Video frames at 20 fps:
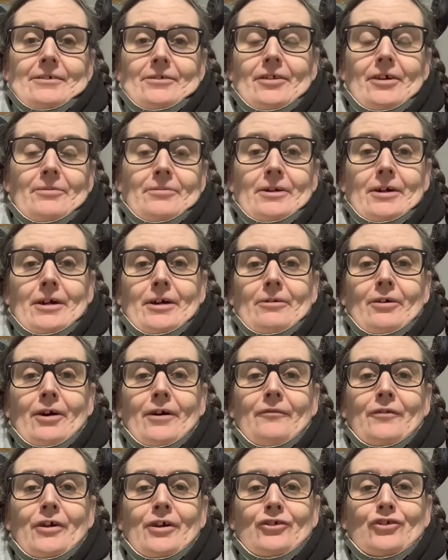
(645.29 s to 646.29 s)

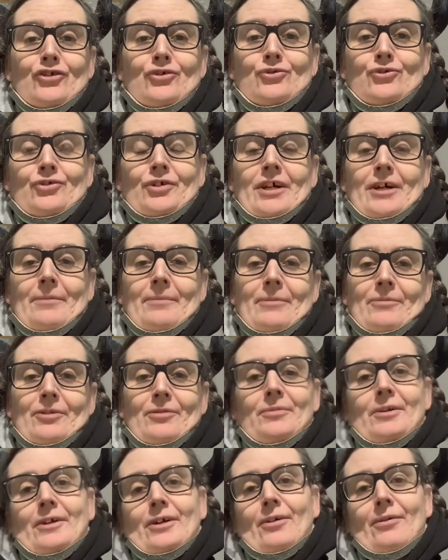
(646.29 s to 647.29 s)
I've had children come up
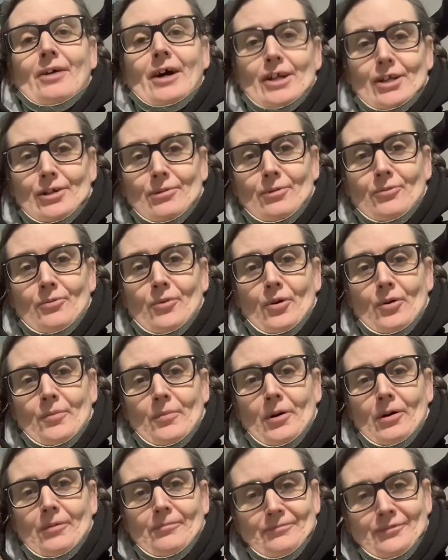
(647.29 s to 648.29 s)
to me and go, "Are you a
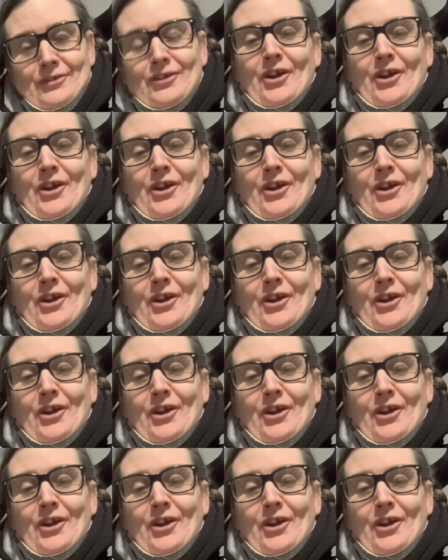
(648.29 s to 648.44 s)
robot?"